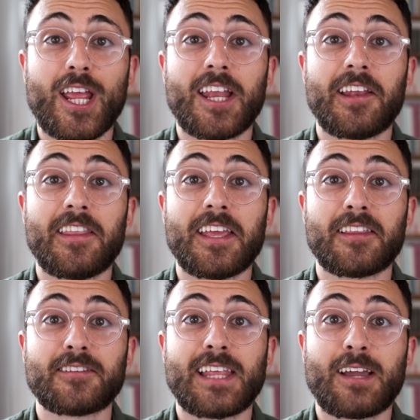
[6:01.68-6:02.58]
in the
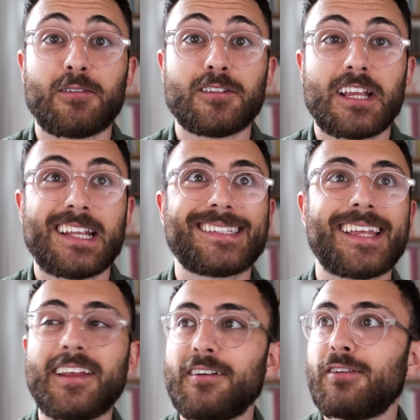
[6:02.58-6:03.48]
English language. And
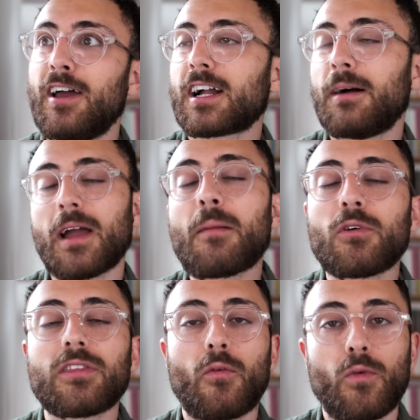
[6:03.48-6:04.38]
instead of coming up
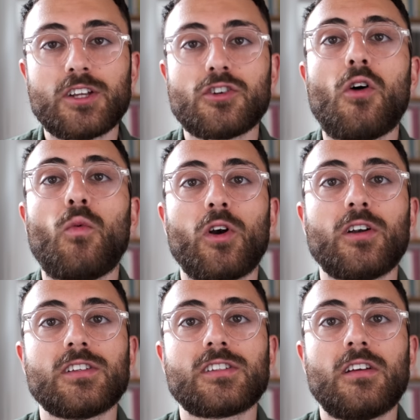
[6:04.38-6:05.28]
with original
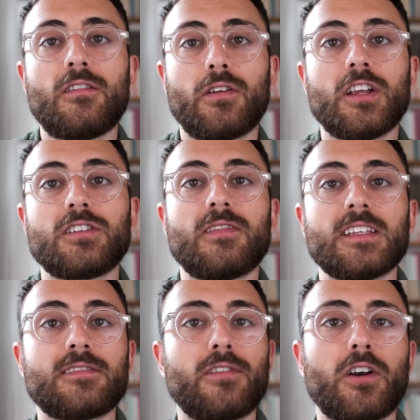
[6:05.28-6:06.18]
words for each of
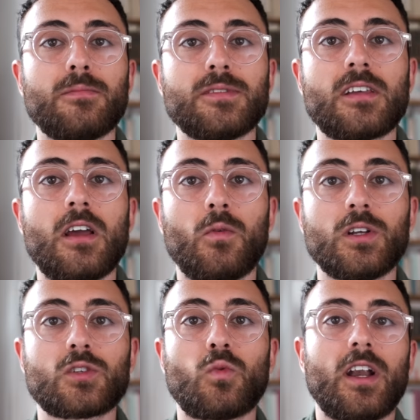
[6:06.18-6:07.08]
these verbs, we
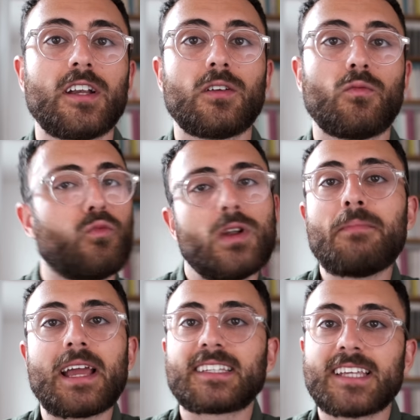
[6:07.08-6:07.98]
just wanted to
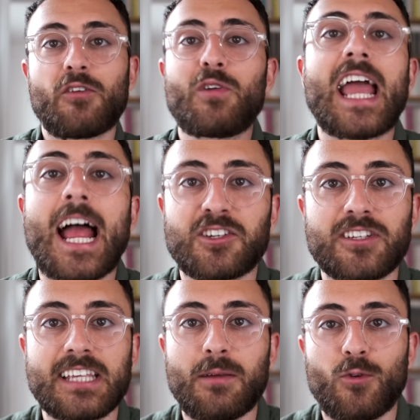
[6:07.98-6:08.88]
remix and rehash
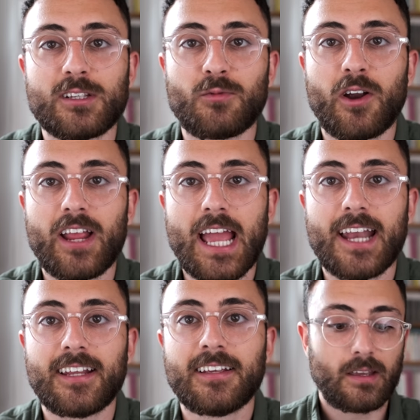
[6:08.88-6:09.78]
the same words that we already
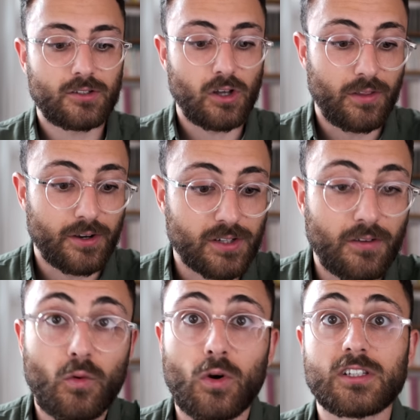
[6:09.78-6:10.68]
had. So there's,
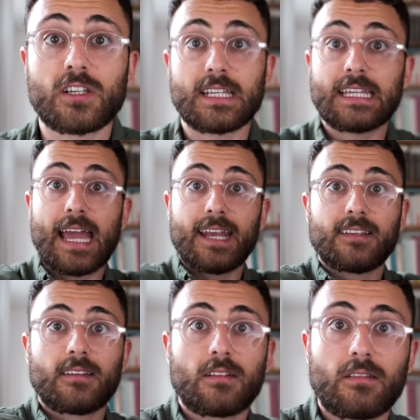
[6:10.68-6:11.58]
of course, to
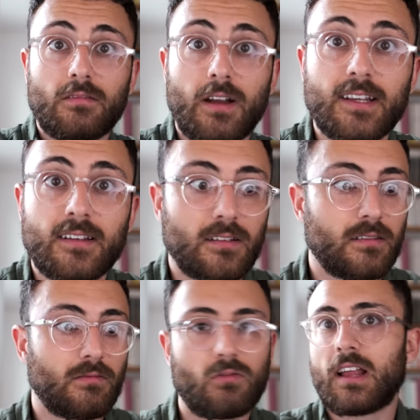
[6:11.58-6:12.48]
get, right?
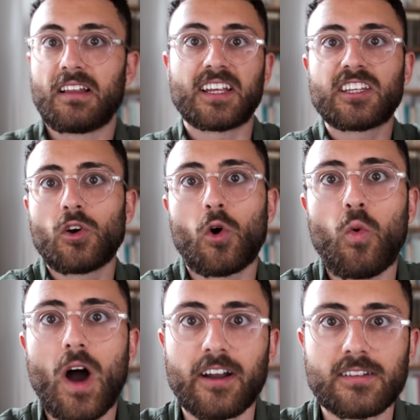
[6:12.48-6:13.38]
Kind of like to
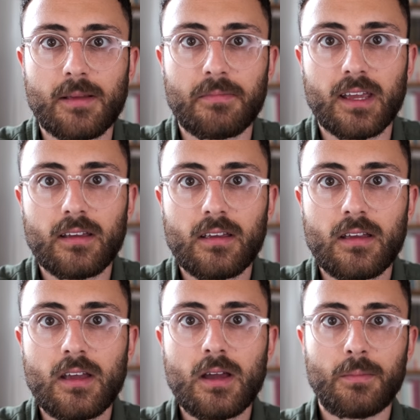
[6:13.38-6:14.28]
acquire something.
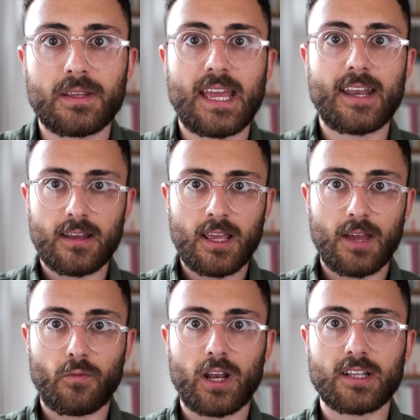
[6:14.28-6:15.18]
But then
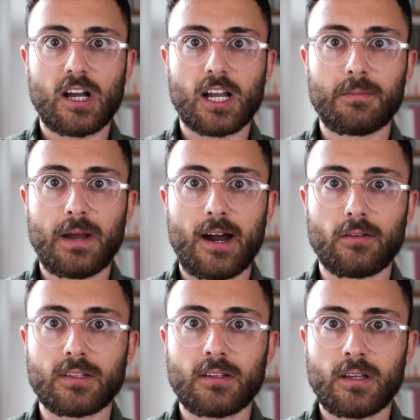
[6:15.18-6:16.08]
if we're going to talk
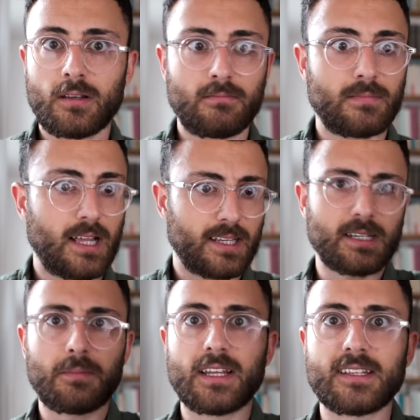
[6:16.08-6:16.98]
about telling
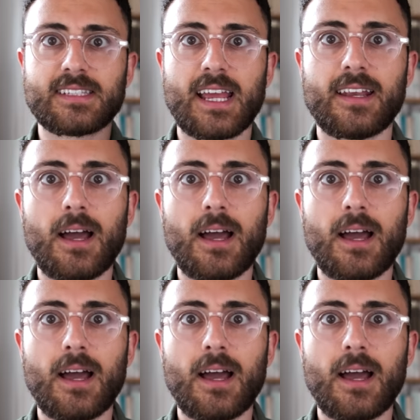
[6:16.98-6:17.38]
somebody to stand